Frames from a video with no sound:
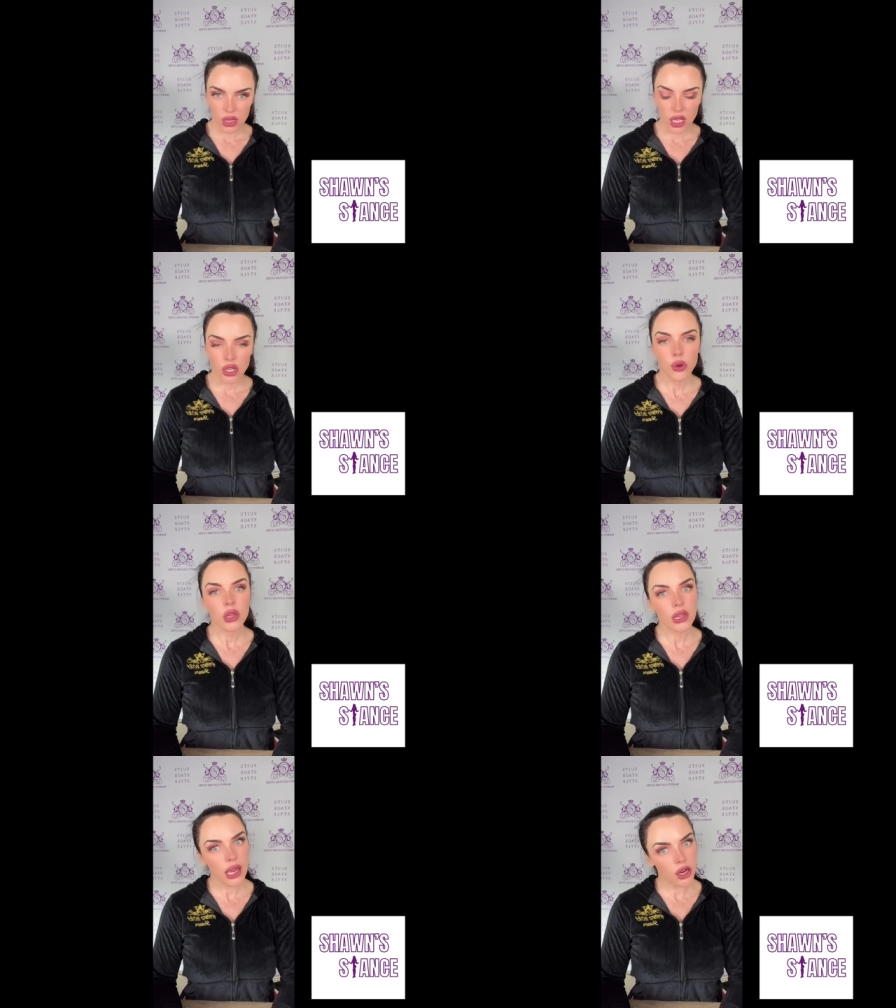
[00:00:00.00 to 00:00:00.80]
then you
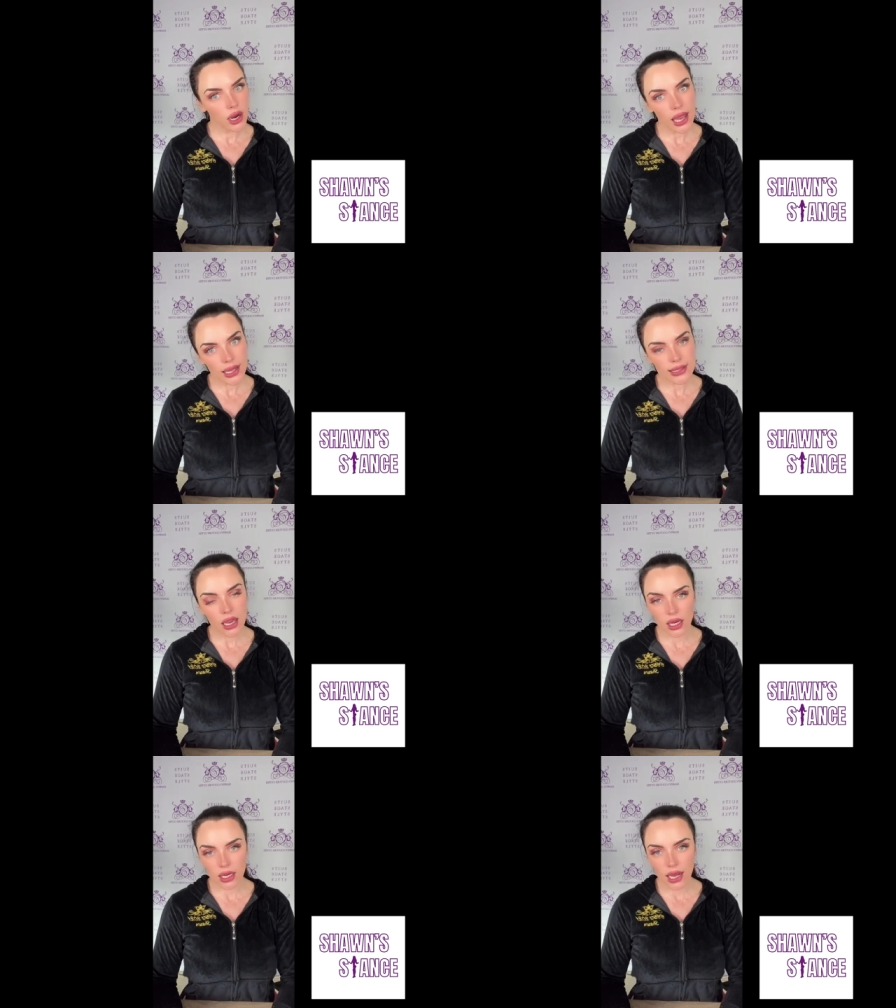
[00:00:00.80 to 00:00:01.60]
can lay your head
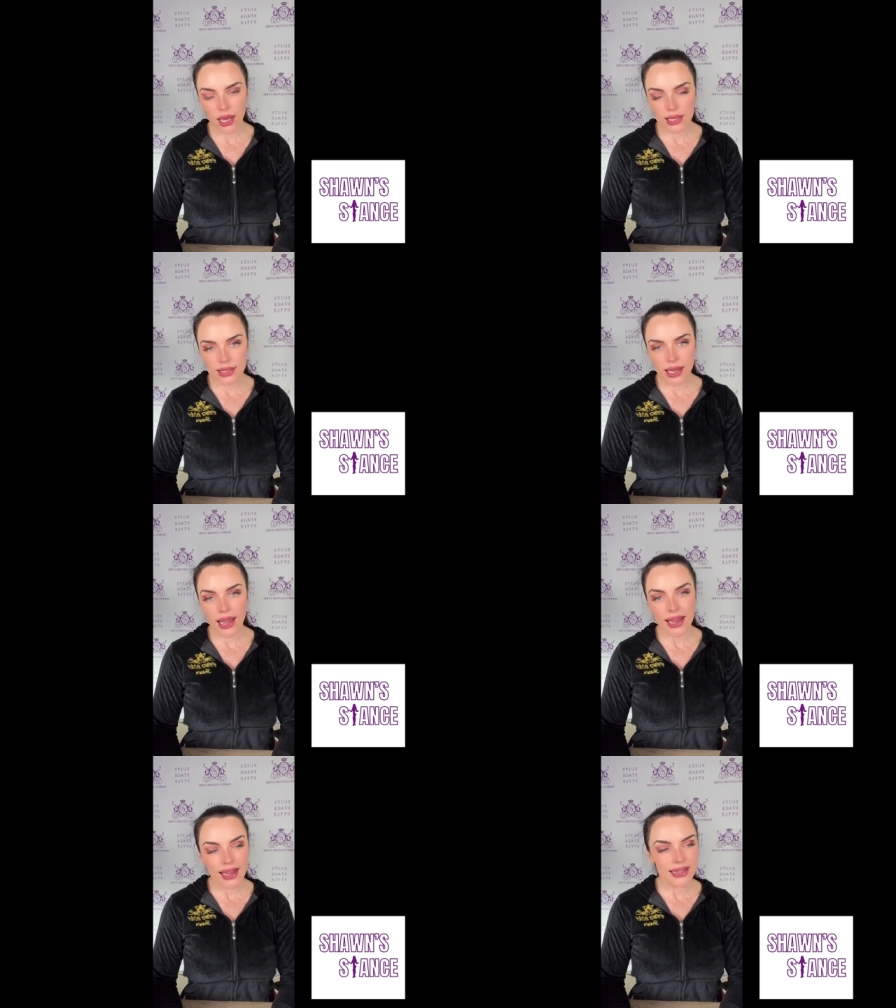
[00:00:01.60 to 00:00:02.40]
down at night and
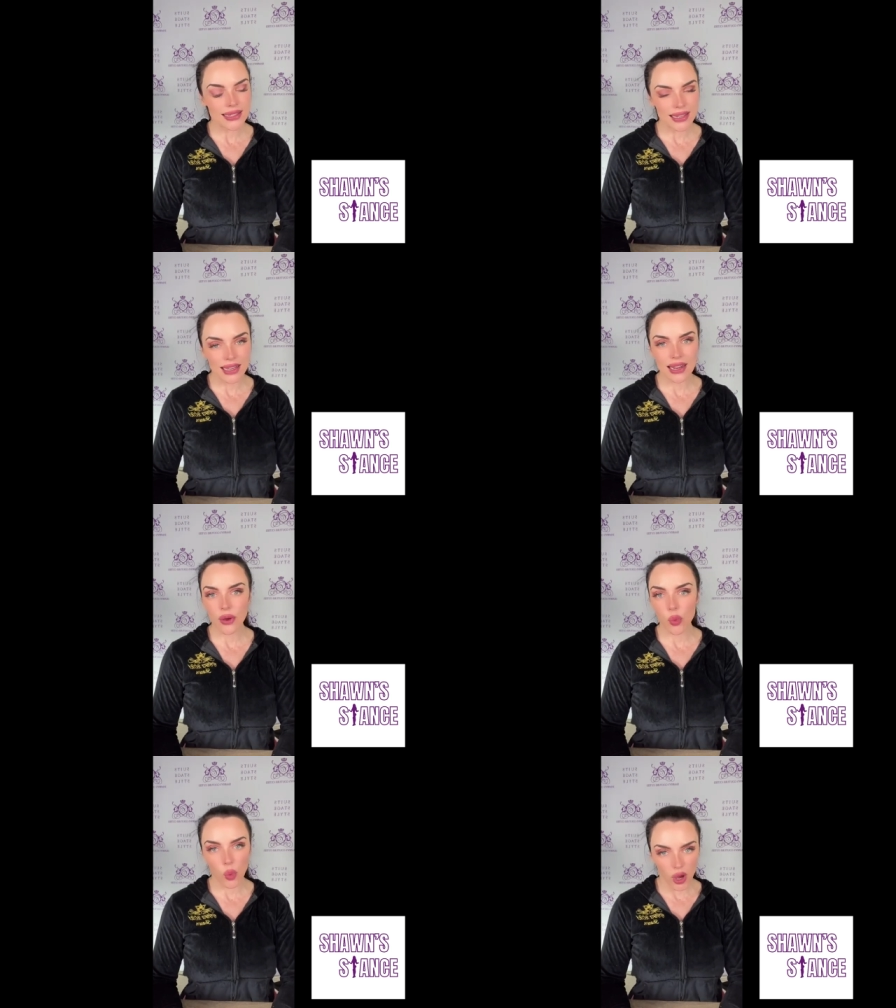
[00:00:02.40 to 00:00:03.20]
say, I
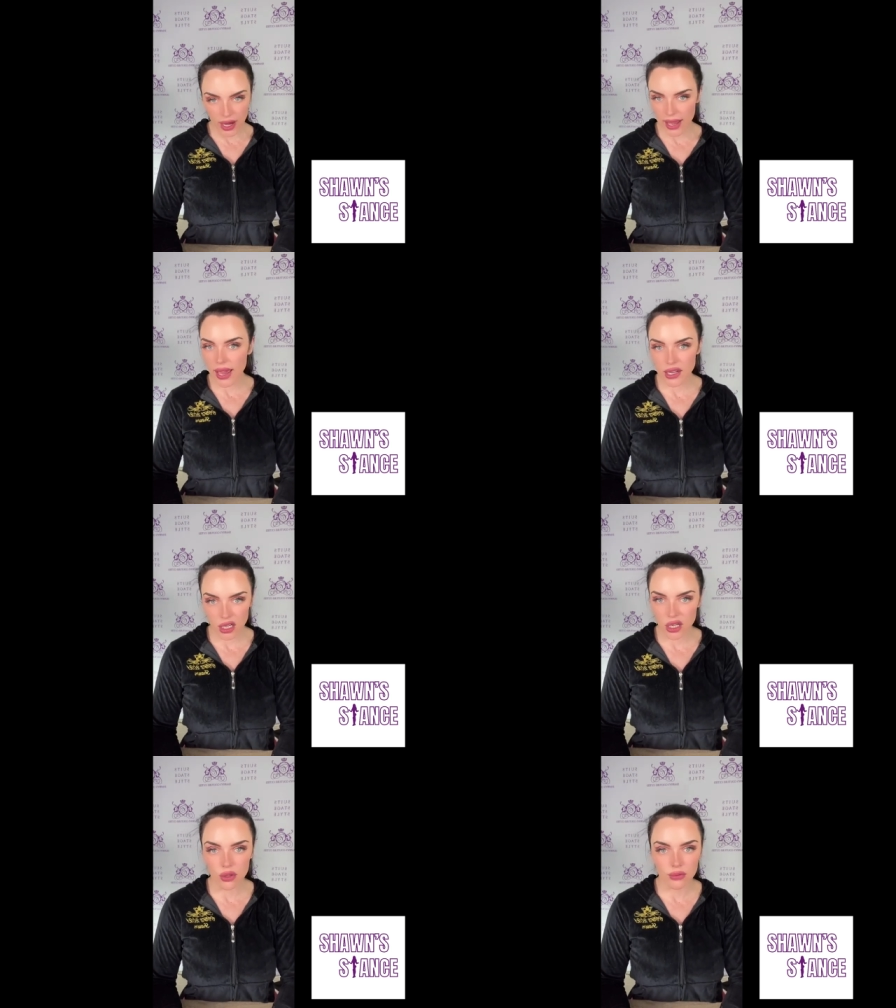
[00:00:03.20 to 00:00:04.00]
did what I had
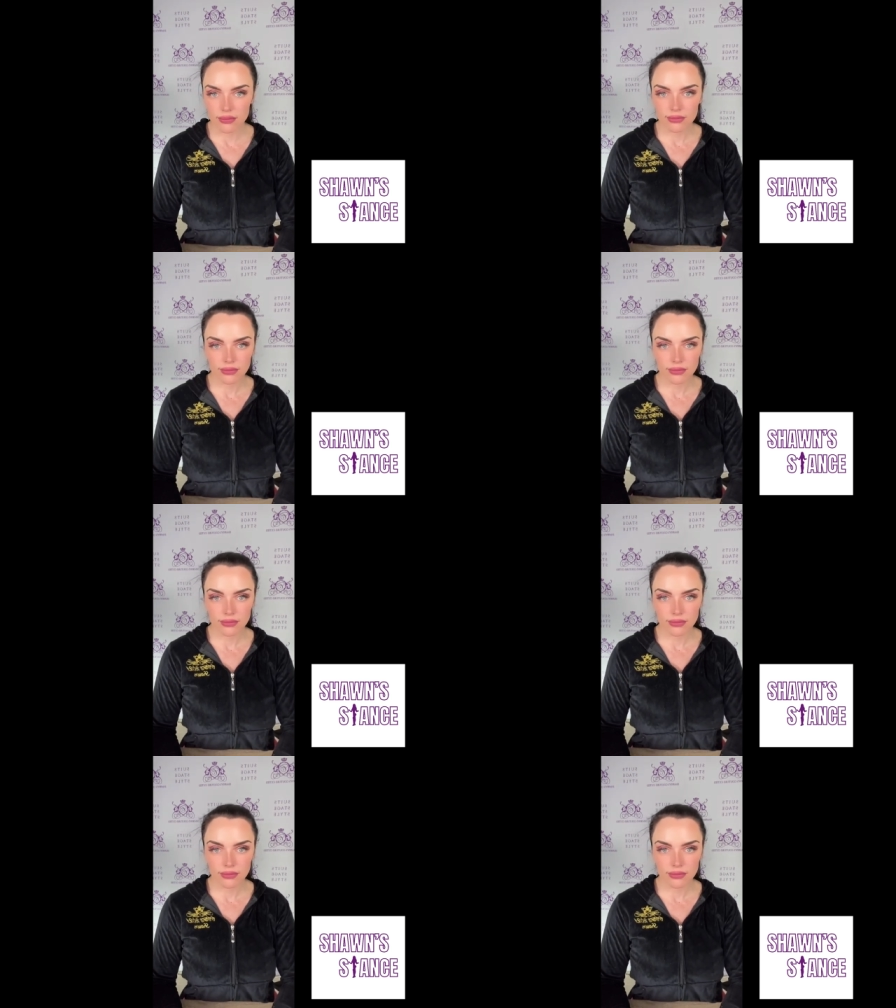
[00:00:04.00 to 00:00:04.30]
to do.